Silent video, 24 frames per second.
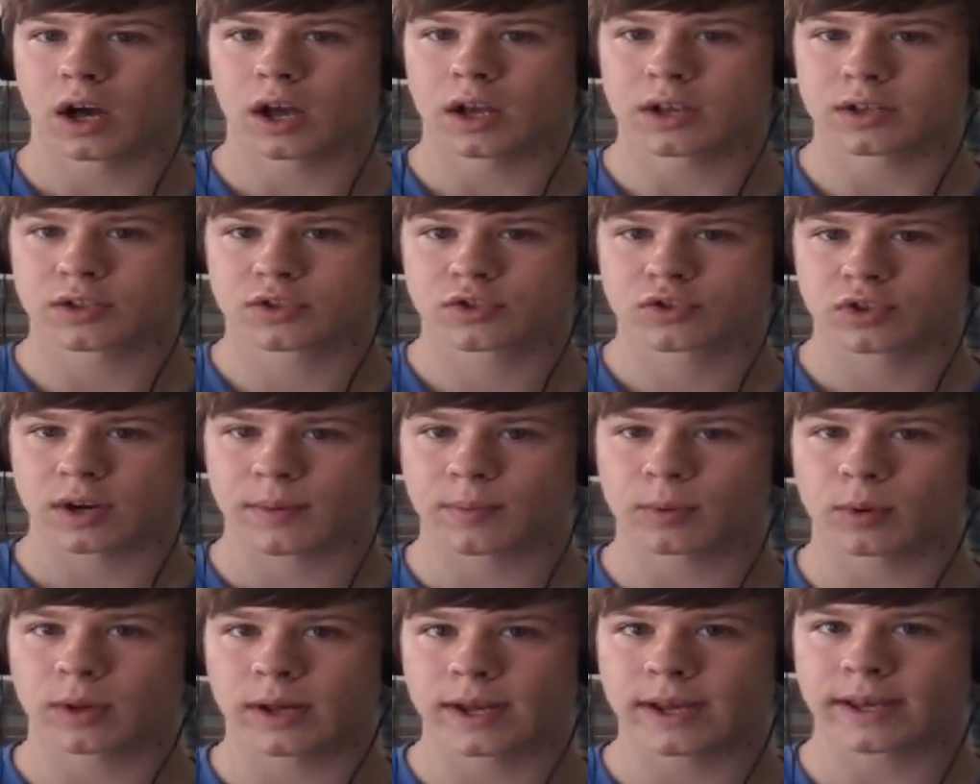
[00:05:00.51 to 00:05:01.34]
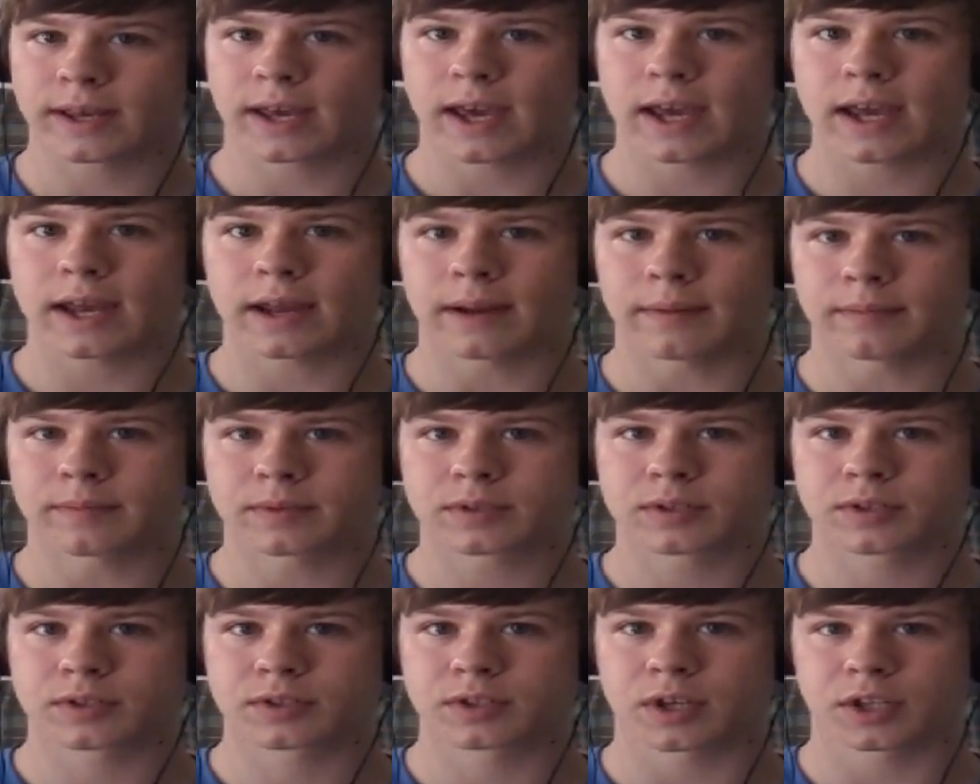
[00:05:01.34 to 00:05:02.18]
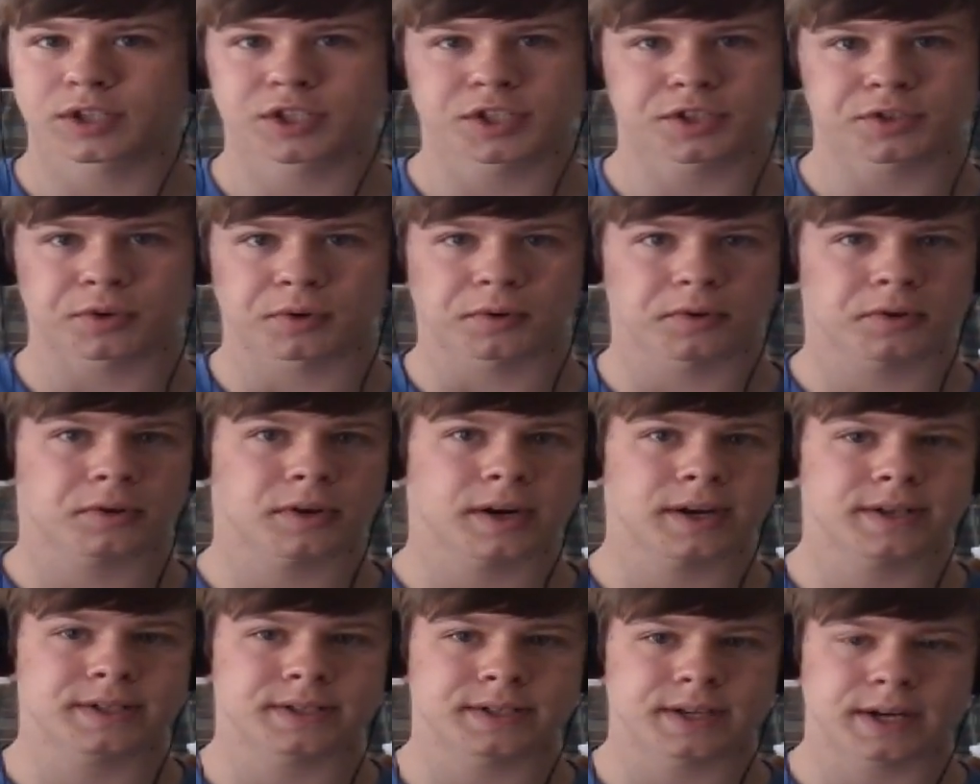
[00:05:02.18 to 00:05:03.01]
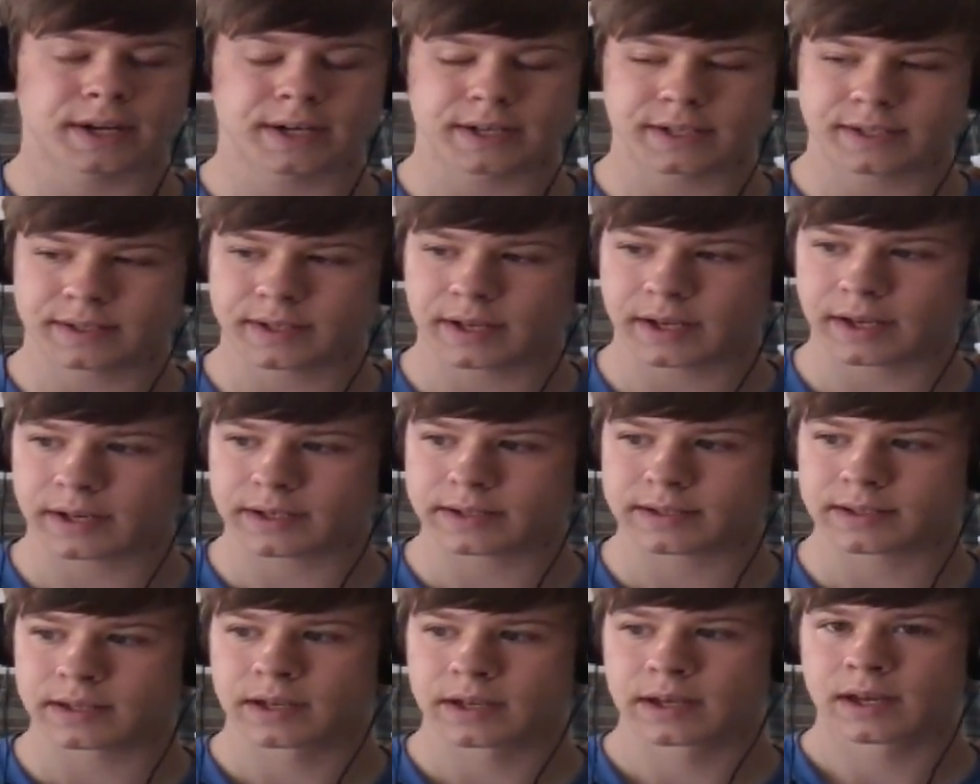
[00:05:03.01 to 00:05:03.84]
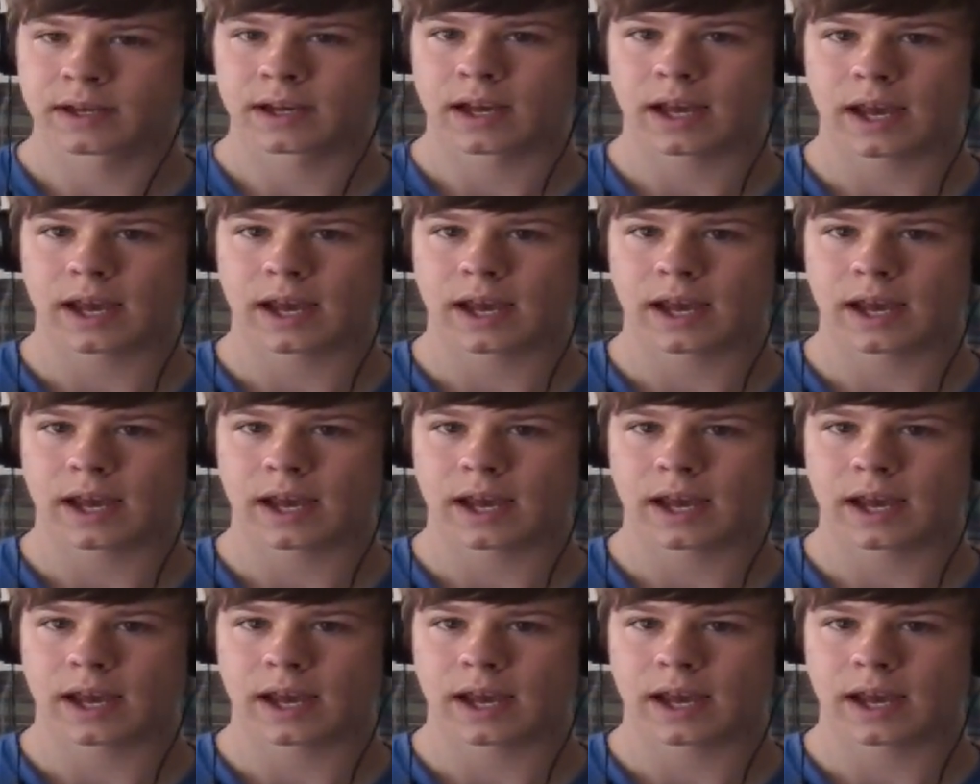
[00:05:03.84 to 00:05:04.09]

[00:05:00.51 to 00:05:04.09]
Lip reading: AAA games such as Order 1886